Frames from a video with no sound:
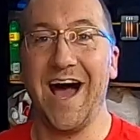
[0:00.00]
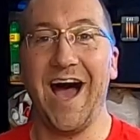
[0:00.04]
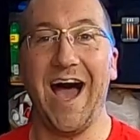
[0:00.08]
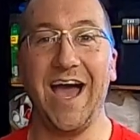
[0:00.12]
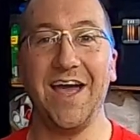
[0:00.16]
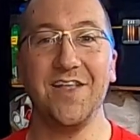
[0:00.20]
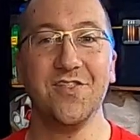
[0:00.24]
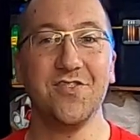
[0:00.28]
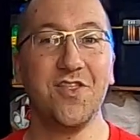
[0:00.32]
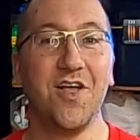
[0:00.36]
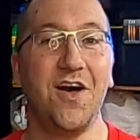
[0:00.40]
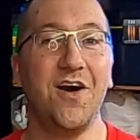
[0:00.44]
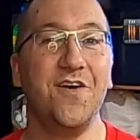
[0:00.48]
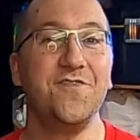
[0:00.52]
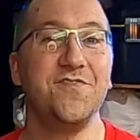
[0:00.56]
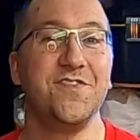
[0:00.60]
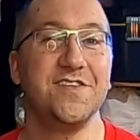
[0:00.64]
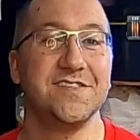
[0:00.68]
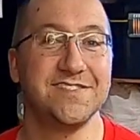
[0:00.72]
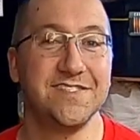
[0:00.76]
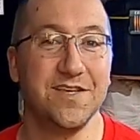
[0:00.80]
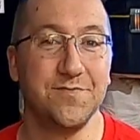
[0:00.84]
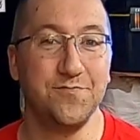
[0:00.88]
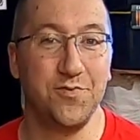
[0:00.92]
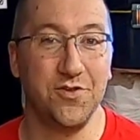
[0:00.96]
I love the
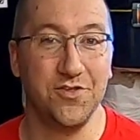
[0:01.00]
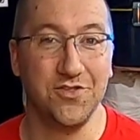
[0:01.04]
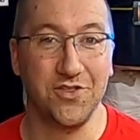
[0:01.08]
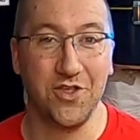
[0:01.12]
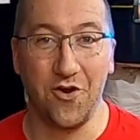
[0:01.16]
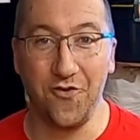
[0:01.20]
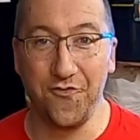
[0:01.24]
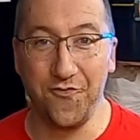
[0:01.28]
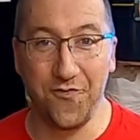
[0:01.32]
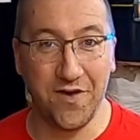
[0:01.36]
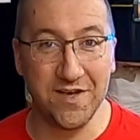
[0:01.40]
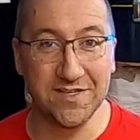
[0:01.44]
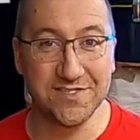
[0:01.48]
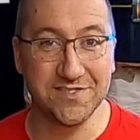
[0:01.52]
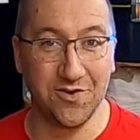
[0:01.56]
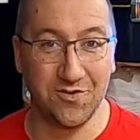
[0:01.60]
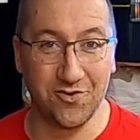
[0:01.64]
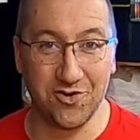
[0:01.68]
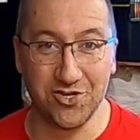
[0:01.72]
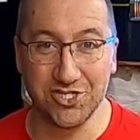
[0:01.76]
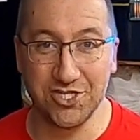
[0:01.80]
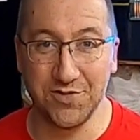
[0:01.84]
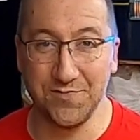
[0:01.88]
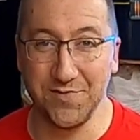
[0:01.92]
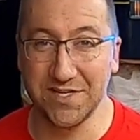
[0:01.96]
simple no-fuss
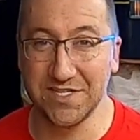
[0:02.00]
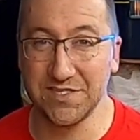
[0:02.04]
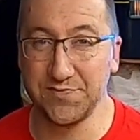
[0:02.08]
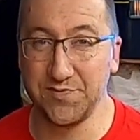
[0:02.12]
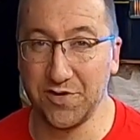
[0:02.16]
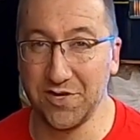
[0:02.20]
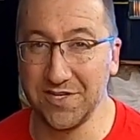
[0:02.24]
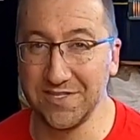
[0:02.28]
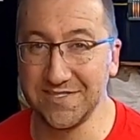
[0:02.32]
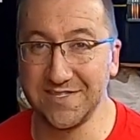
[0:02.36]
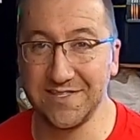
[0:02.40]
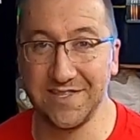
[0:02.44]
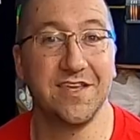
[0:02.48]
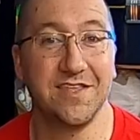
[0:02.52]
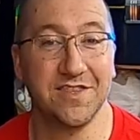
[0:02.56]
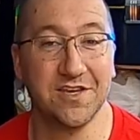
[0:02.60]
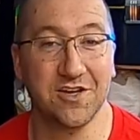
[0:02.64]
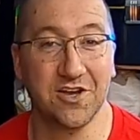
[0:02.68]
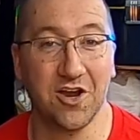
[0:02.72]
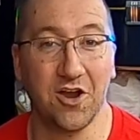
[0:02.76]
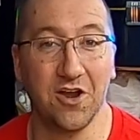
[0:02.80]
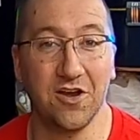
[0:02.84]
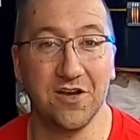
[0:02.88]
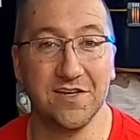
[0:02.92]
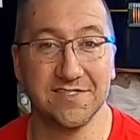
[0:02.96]
ownership experience that the
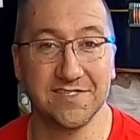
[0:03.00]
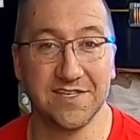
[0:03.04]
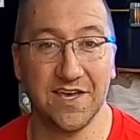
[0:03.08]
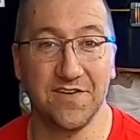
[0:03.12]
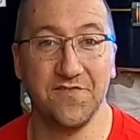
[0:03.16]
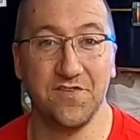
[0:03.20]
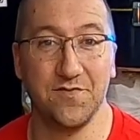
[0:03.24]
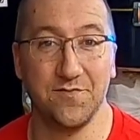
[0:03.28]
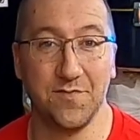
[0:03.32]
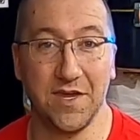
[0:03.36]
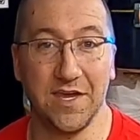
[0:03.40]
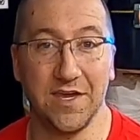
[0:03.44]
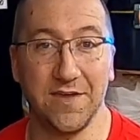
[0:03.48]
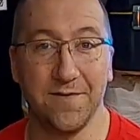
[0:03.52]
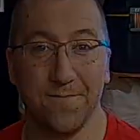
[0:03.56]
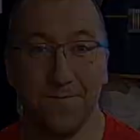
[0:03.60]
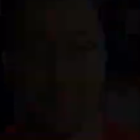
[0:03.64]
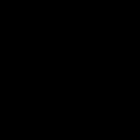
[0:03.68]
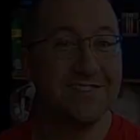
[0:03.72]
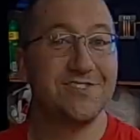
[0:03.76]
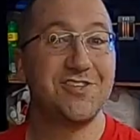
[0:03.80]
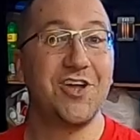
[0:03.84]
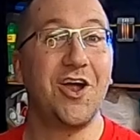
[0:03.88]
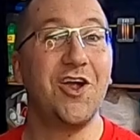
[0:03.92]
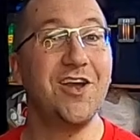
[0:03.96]
car has given me.
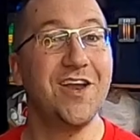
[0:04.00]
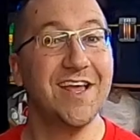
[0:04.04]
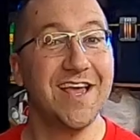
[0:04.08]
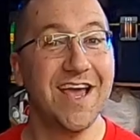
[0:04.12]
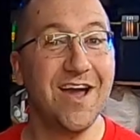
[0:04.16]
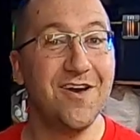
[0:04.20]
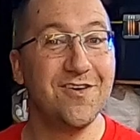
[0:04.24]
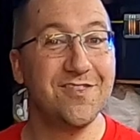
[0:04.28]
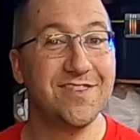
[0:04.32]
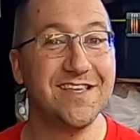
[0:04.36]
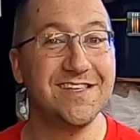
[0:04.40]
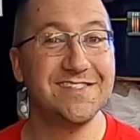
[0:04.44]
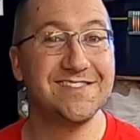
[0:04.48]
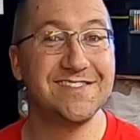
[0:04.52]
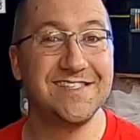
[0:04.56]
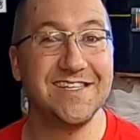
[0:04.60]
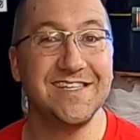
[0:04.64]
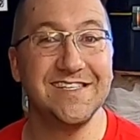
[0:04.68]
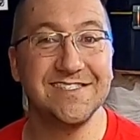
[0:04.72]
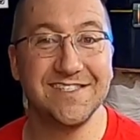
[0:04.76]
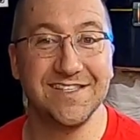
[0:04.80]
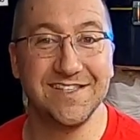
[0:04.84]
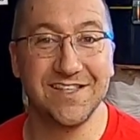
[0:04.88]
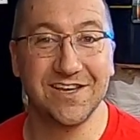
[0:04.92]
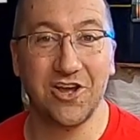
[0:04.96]
Starting out this
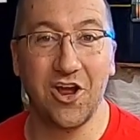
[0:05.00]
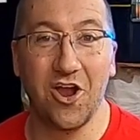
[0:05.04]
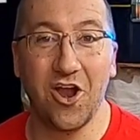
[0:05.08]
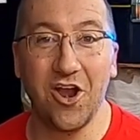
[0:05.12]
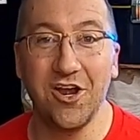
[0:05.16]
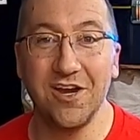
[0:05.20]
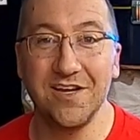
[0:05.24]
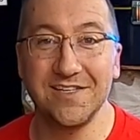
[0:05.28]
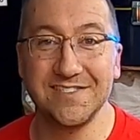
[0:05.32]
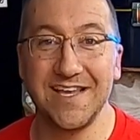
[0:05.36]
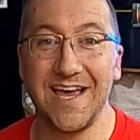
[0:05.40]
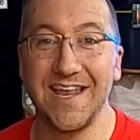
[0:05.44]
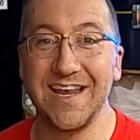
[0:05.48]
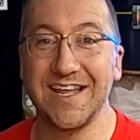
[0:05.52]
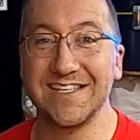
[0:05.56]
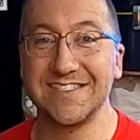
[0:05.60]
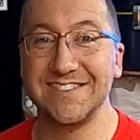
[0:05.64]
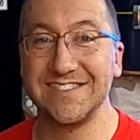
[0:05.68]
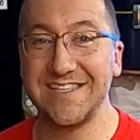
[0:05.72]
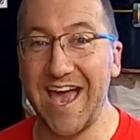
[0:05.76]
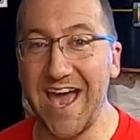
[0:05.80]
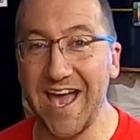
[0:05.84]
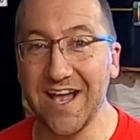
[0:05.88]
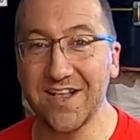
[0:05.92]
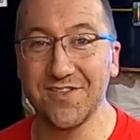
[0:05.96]
season, the car is at
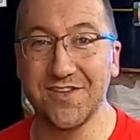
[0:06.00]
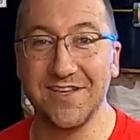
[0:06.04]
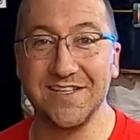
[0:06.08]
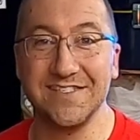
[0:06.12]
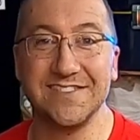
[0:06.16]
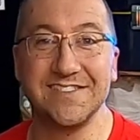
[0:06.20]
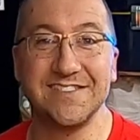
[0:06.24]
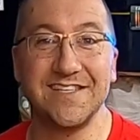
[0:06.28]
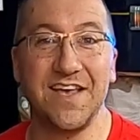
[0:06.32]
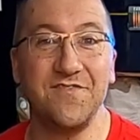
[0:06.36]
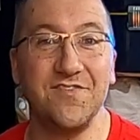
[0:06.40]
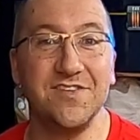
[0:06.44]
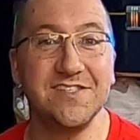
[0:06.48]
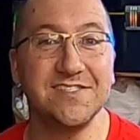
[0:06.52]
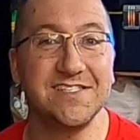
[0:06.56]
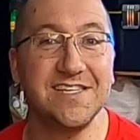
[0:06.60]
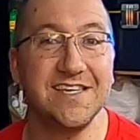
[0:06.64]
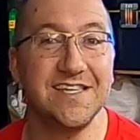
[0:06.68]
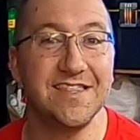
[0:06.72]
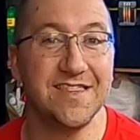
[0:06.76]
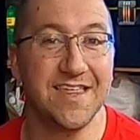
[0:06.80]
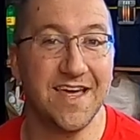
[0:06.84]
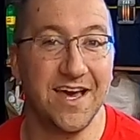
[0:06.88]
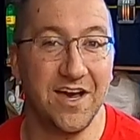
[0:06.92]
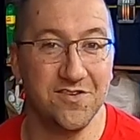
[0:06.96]
exactly
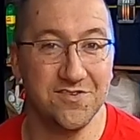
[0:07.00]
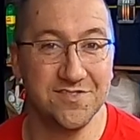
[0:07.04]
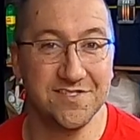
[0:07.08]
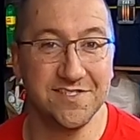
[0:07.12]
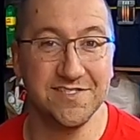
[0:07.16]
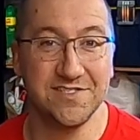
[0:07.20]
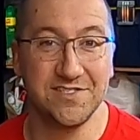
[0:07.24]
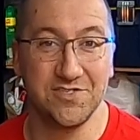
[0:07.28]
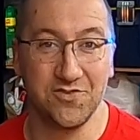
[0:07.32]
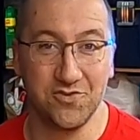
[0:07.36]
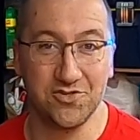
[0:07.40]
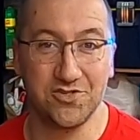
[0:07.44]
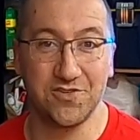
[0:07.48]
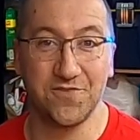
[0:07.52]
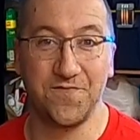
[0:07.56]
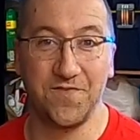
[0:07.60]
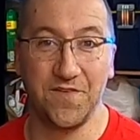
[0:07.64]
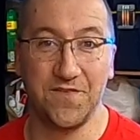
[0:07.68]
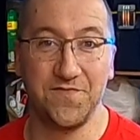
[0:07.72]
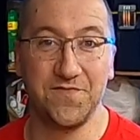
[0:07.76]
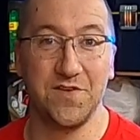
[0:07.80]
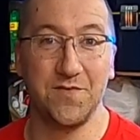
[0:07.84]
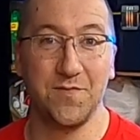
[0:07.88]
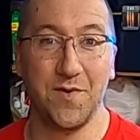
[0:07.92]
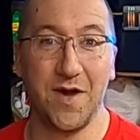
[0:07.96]

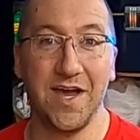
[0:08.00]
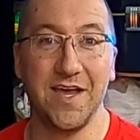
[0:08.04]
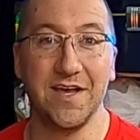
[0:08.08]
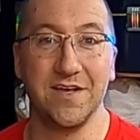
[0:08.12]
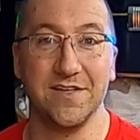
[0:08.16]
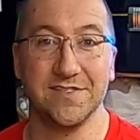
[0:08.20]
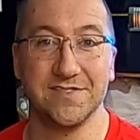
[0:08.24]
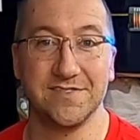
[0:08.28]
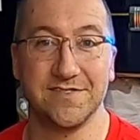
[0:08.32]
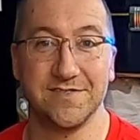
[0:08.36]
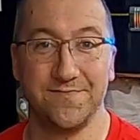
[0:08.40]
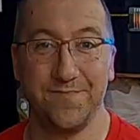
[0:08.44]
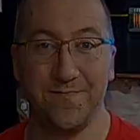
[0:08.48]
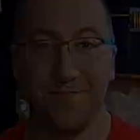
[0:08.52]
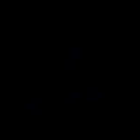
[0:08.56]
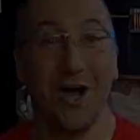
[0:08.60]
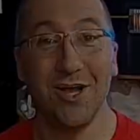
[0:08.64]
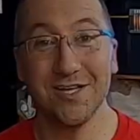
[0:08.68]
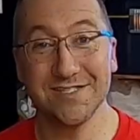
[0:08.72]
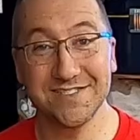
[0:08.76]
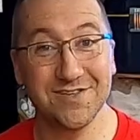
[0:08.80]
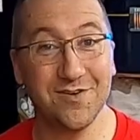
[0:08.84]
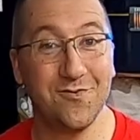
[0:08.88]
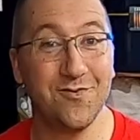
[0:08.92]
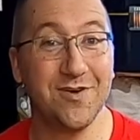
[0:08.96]
17,250 miles.
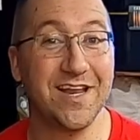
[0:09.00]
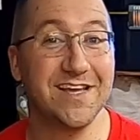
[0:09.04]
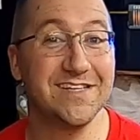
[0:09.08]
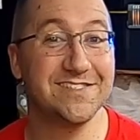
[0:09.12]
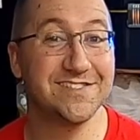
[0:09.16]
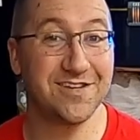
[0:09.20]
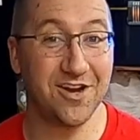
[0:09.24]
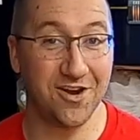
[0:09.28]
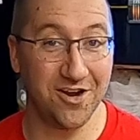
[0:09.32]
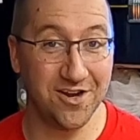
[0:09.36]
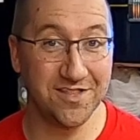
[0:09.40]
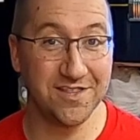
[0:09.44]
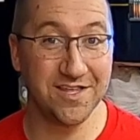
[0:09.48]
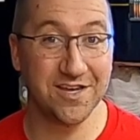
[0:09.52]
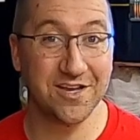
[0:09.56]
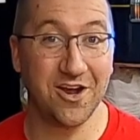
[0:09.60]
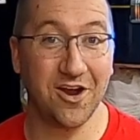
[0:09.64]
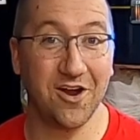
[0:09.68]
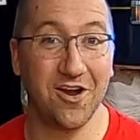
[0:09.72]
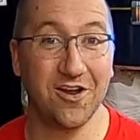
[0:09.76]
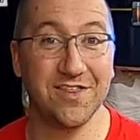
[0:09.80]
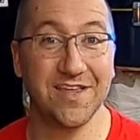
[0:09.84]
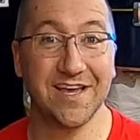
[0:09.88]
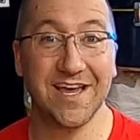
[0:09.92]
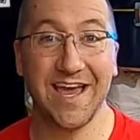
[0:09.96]
Also, when I started the
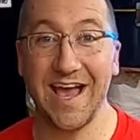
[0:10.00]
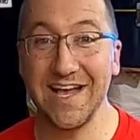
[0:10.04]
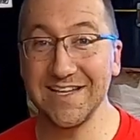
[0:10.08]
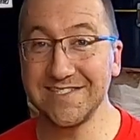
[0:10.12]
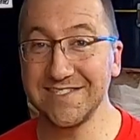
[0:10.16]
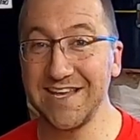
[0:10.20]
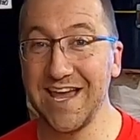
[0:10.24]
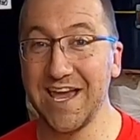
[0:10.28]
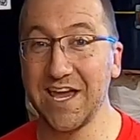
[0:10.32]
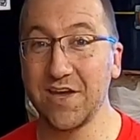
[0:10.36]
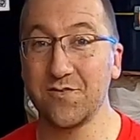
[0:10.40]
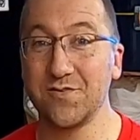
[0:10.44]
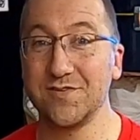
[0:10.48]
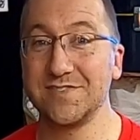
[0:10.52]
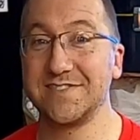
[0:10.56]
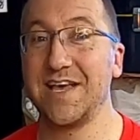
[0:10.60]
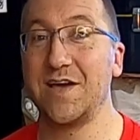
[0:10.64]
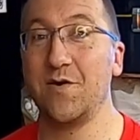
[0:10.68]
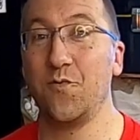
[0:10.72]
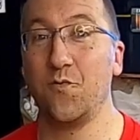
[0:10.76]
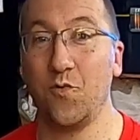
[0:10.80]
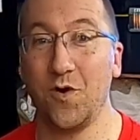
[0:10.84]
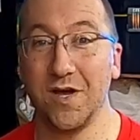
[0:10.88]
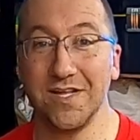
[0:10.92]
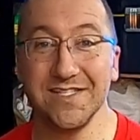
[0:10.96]
car, the gas tank was
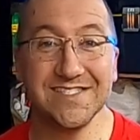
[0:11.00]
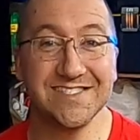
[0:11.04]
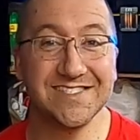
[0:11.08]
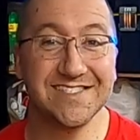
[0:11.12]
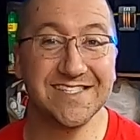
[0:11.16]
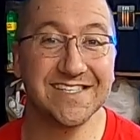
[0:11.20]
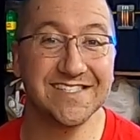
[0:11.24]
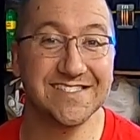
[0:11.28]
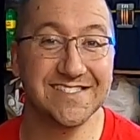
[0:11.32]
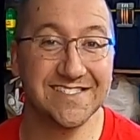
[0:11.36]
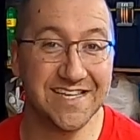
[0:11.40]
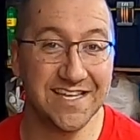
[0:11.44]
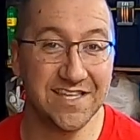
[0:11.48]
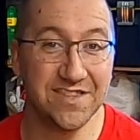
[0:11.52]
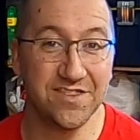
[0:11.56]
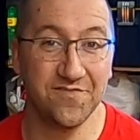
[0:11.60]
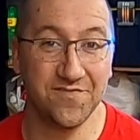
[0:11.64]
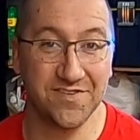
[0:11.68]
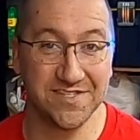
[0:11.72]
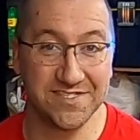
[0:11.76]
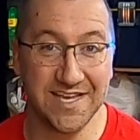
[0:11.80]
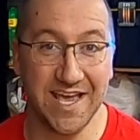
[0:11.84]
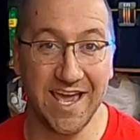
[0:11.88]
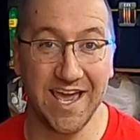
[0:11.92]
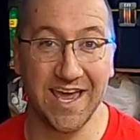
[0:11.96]
at 1/16 of
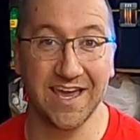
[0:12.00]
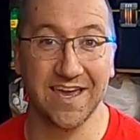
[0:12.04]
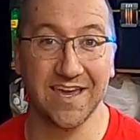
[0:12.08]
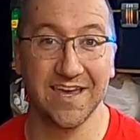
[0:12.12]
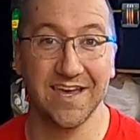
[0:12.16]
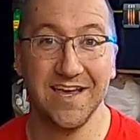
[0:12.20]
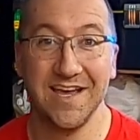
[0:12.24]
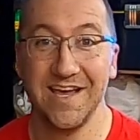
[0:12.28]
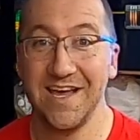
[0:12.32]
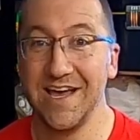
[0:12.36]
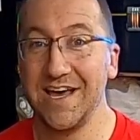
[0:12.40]
a tank.